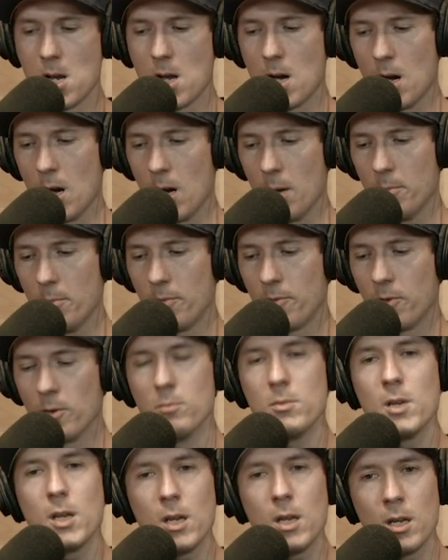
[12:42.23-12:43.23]
Um, for
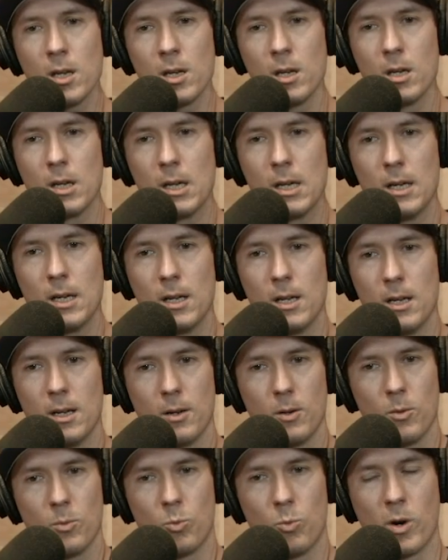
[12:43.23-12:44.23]
me,
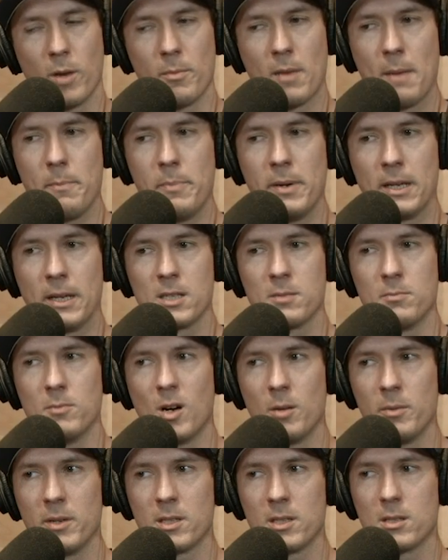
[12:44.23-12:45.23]
one of my biggest
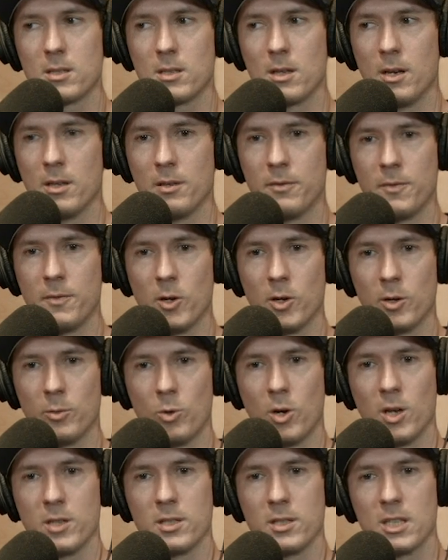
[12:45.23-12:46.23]
moments on the phone
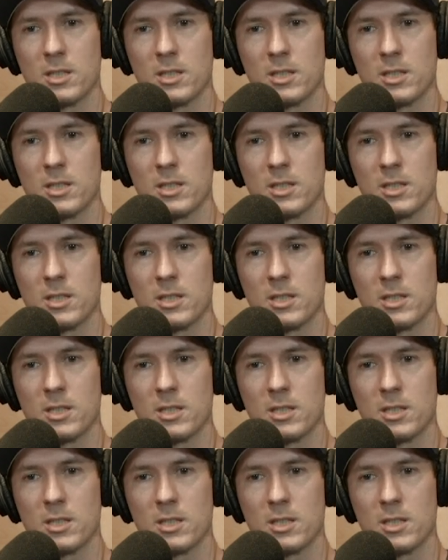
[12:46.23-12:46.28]
was,